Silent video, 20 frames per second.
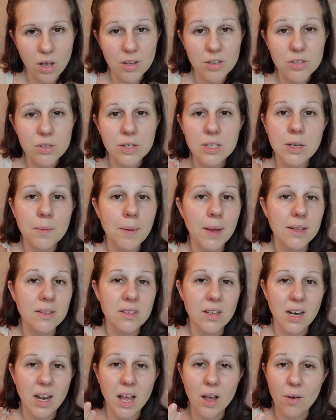Also, it depends
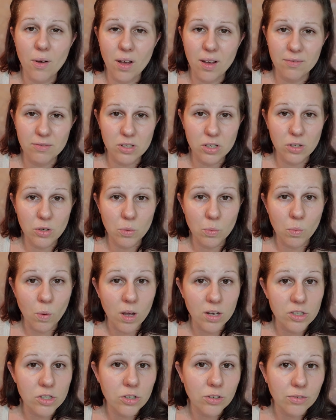on how often you
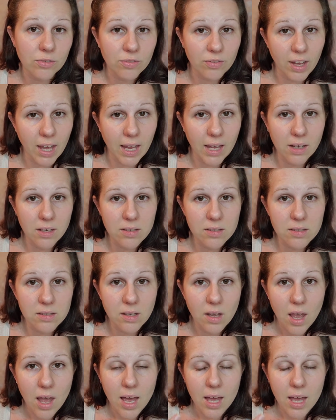wash your face